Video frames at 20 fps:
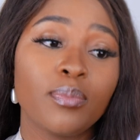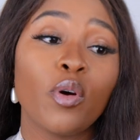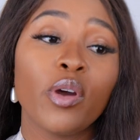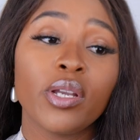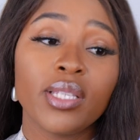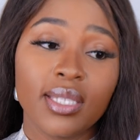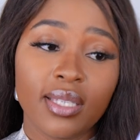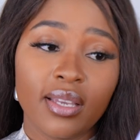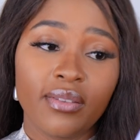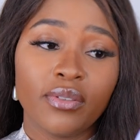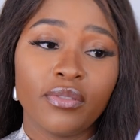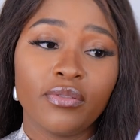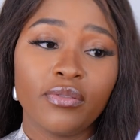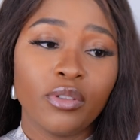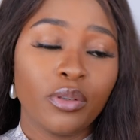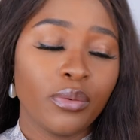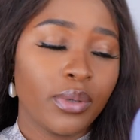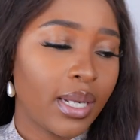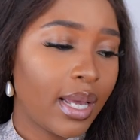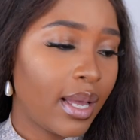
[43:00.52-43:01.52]
point seven
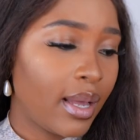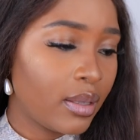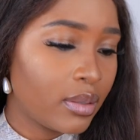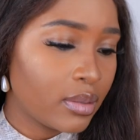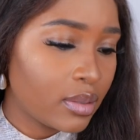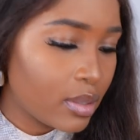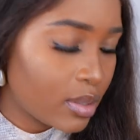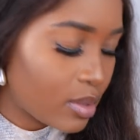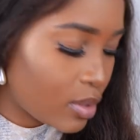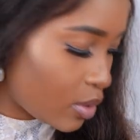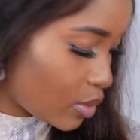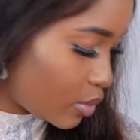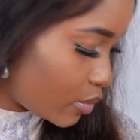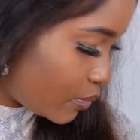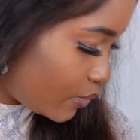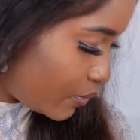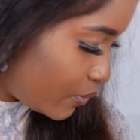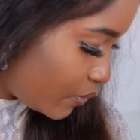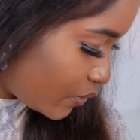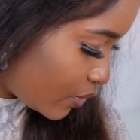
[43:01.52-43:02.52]
fluid ounce,
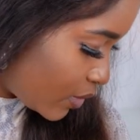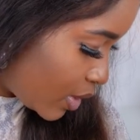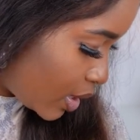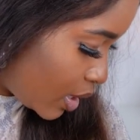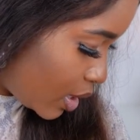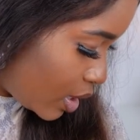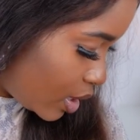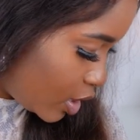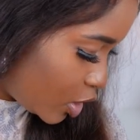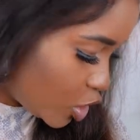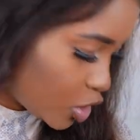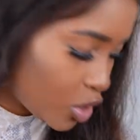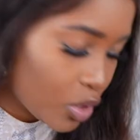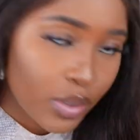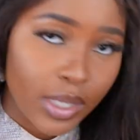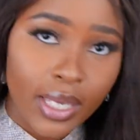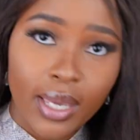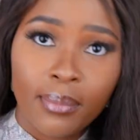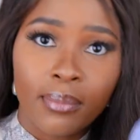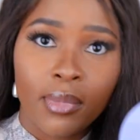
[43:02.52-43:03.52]
so it
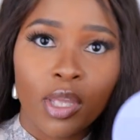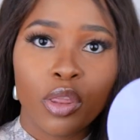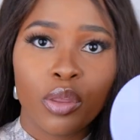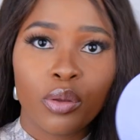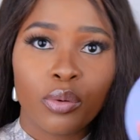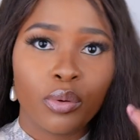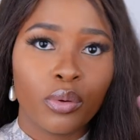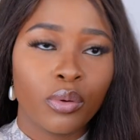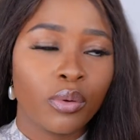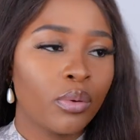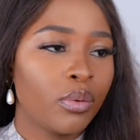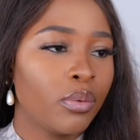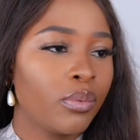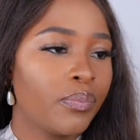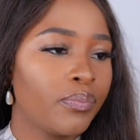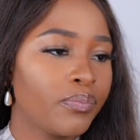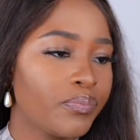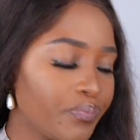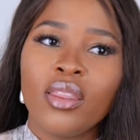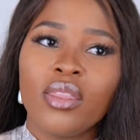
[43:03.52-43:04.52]
should get me through.
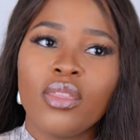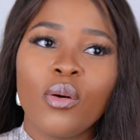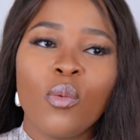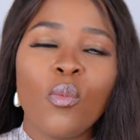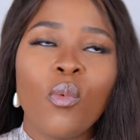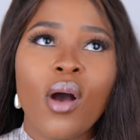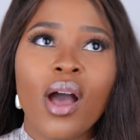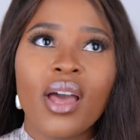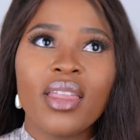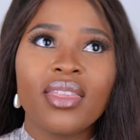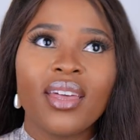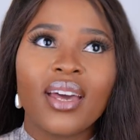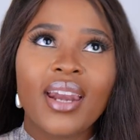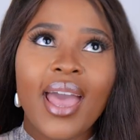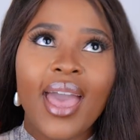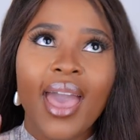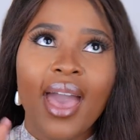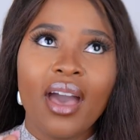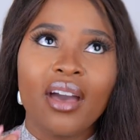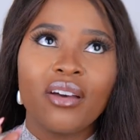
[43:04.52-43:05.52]
The one that
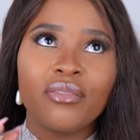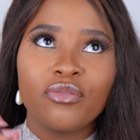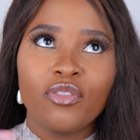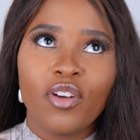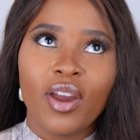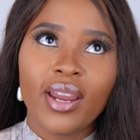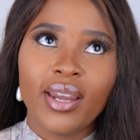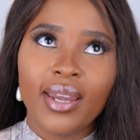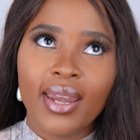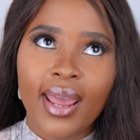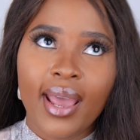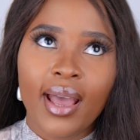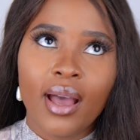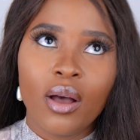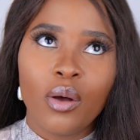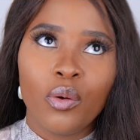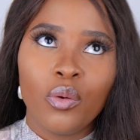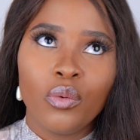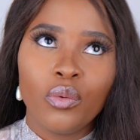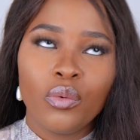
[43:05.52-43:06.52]
I have right
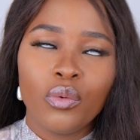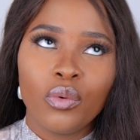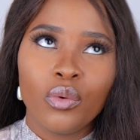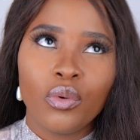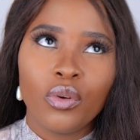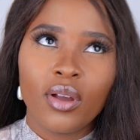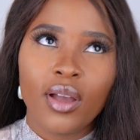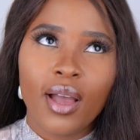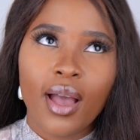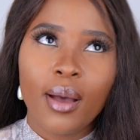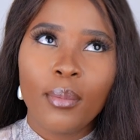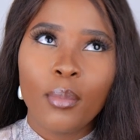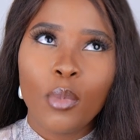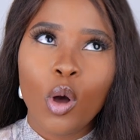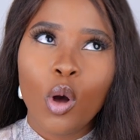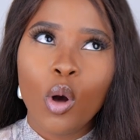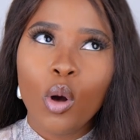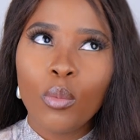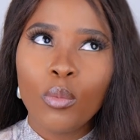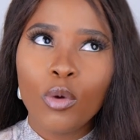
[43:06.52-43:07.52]
now,
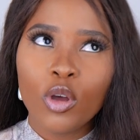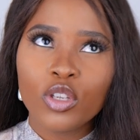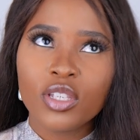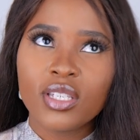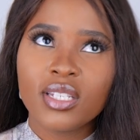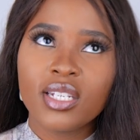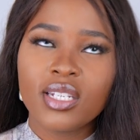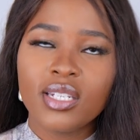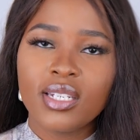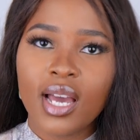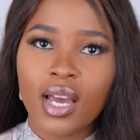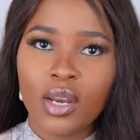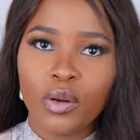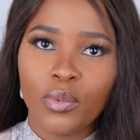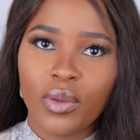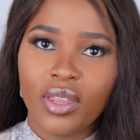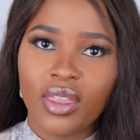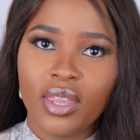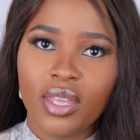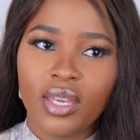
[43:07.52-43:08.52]
I'm almost
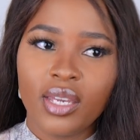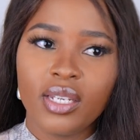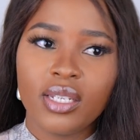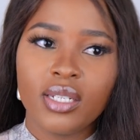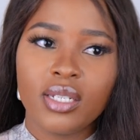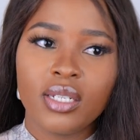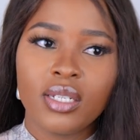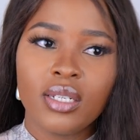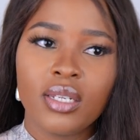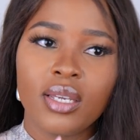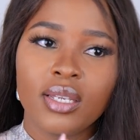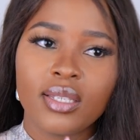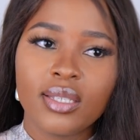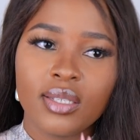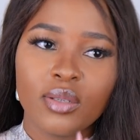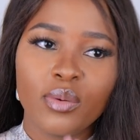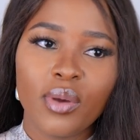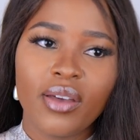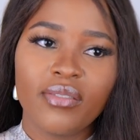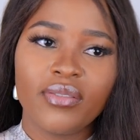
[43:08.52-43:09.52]
done with it.
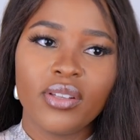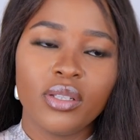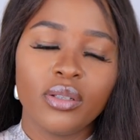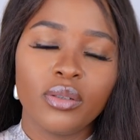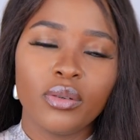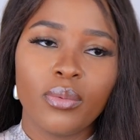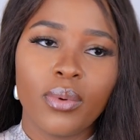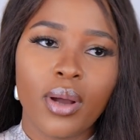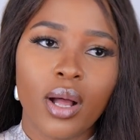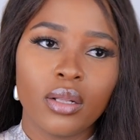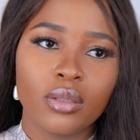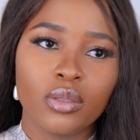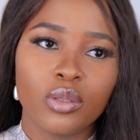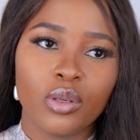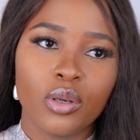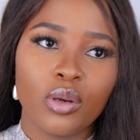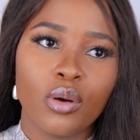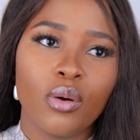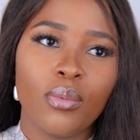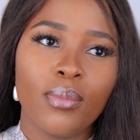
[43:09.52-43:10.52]
Still have a little while
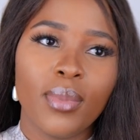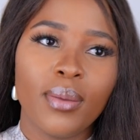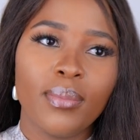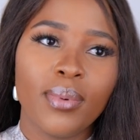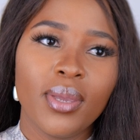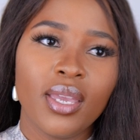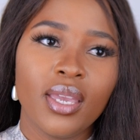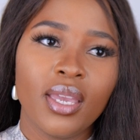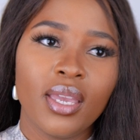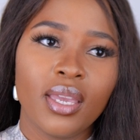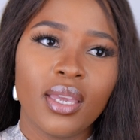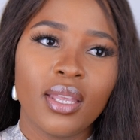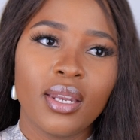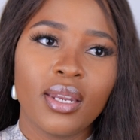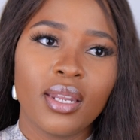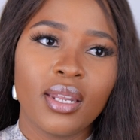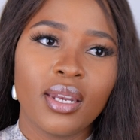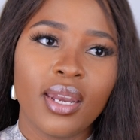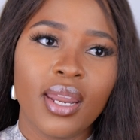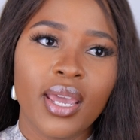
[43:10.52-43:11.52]
to go. Maybe
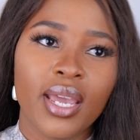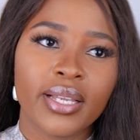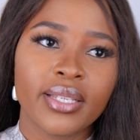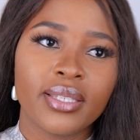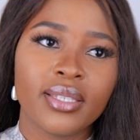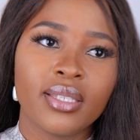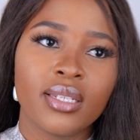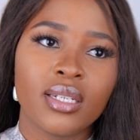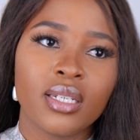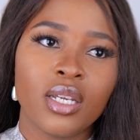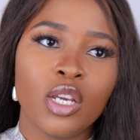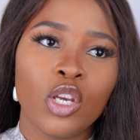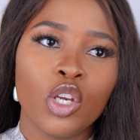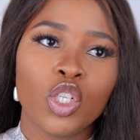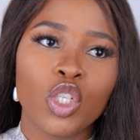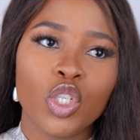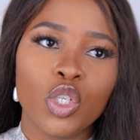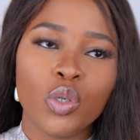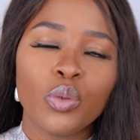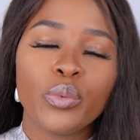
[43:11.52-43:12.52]
in the next
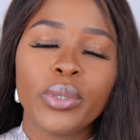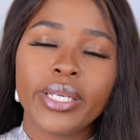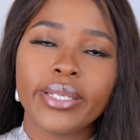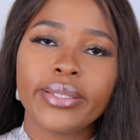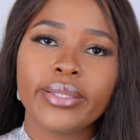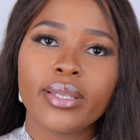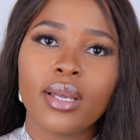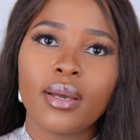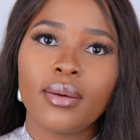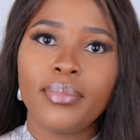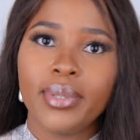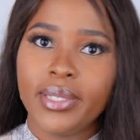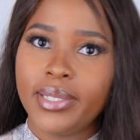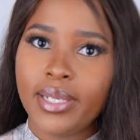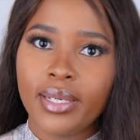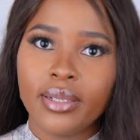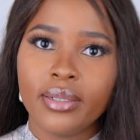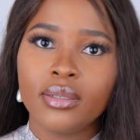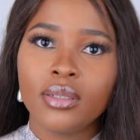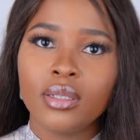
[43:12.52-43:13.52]
two weeks I'll be
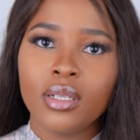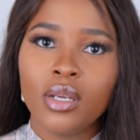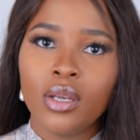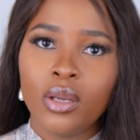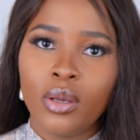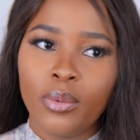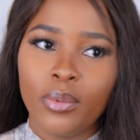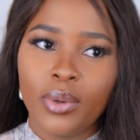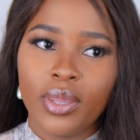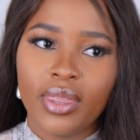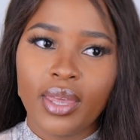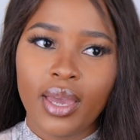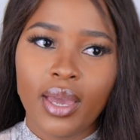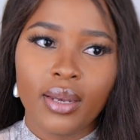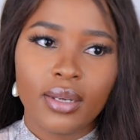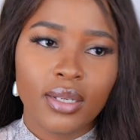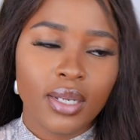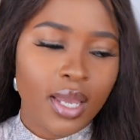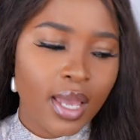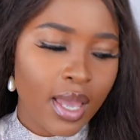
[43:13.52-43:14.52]
done with
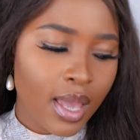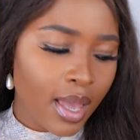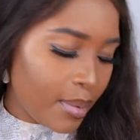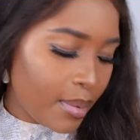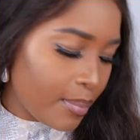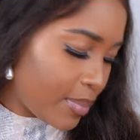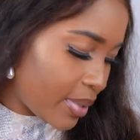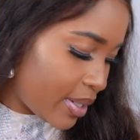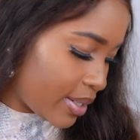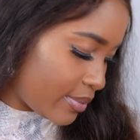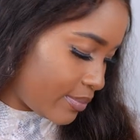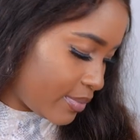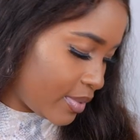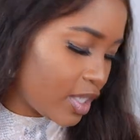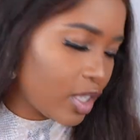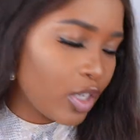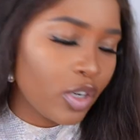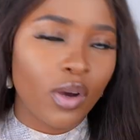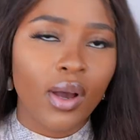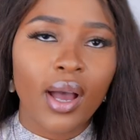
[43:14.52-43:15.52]
that. But,
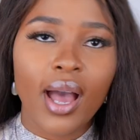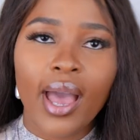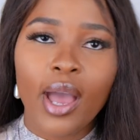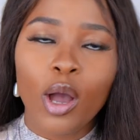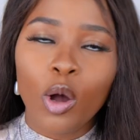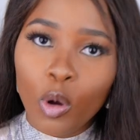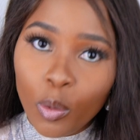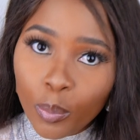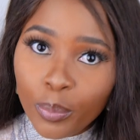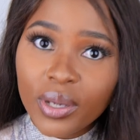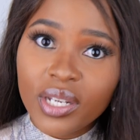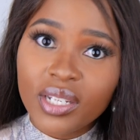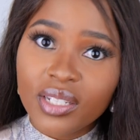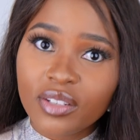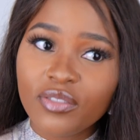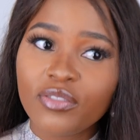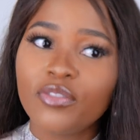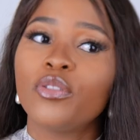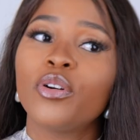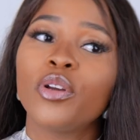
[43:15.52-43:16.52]
you know, I opened
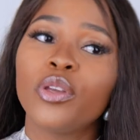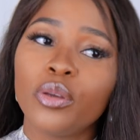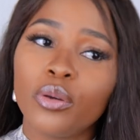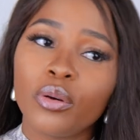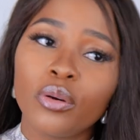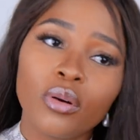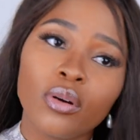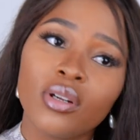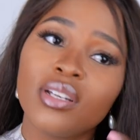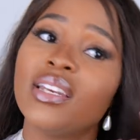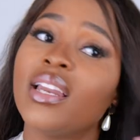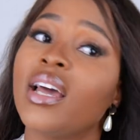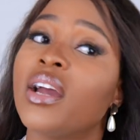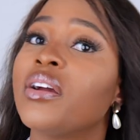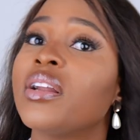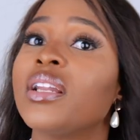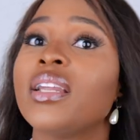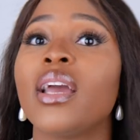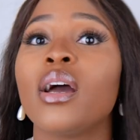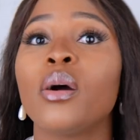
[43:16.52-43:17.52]
it for you.
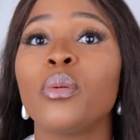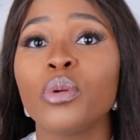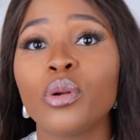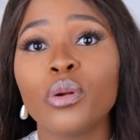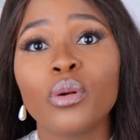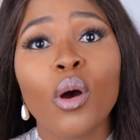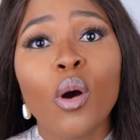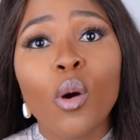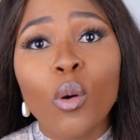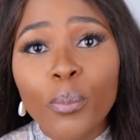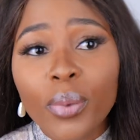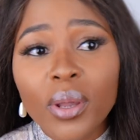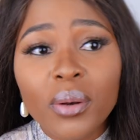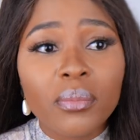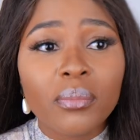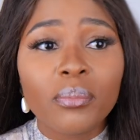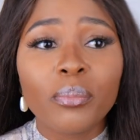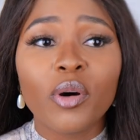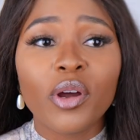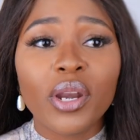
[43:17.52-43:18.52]
Ordinarily, I wouldn't
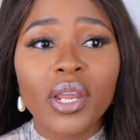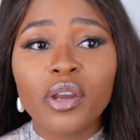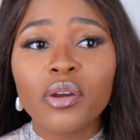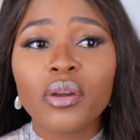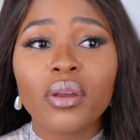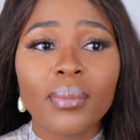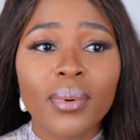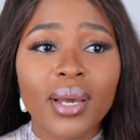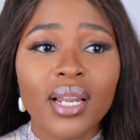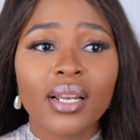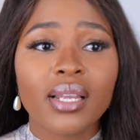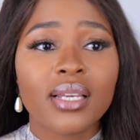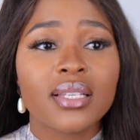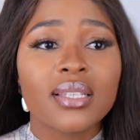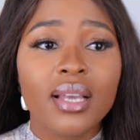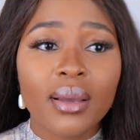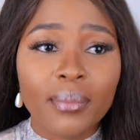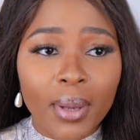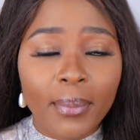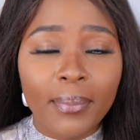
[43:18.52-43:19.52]
open body cream
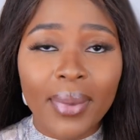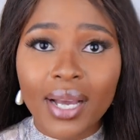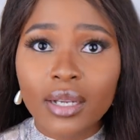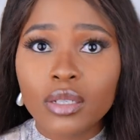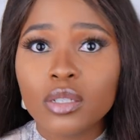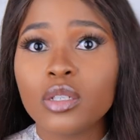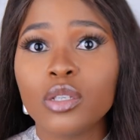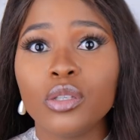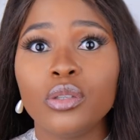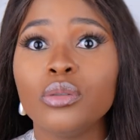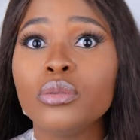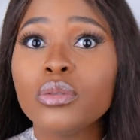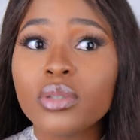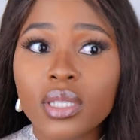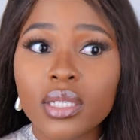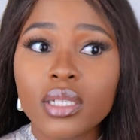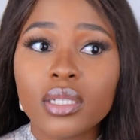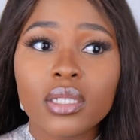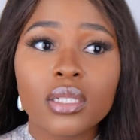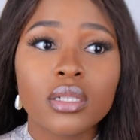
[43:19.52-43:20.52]
unless I'm about to
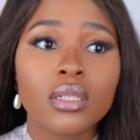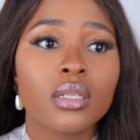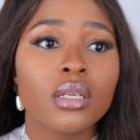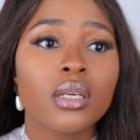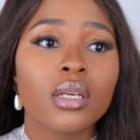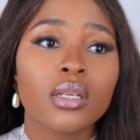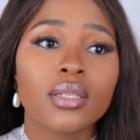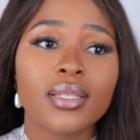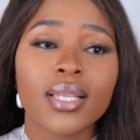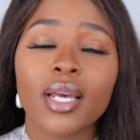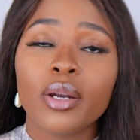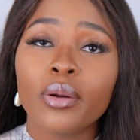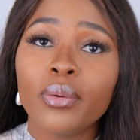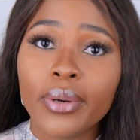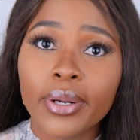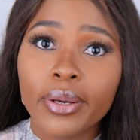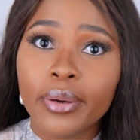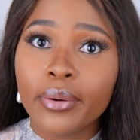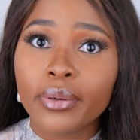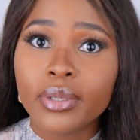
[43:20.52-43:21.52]
use it because I don't
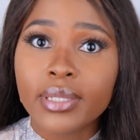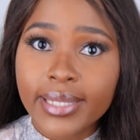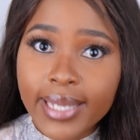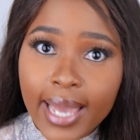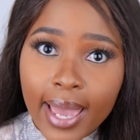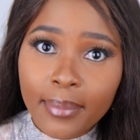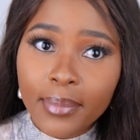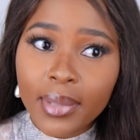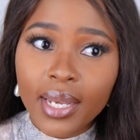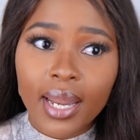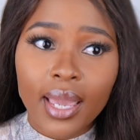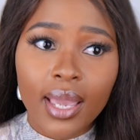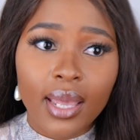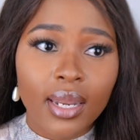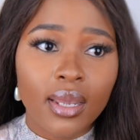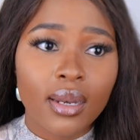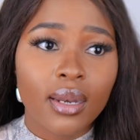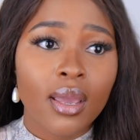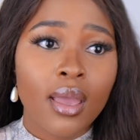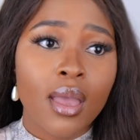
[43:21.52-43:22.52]
want to
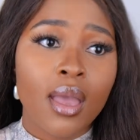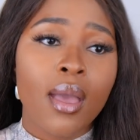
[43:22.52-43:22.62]
contaminate it.